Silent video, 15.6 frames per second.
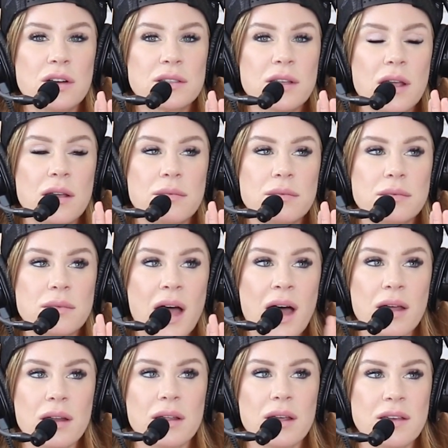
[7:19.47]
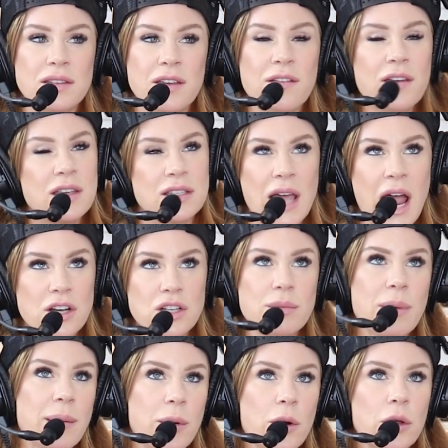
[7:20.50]
Because, like, that is he's
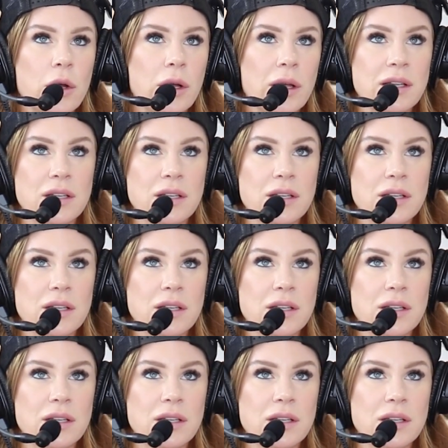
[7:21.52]
actually bipolar.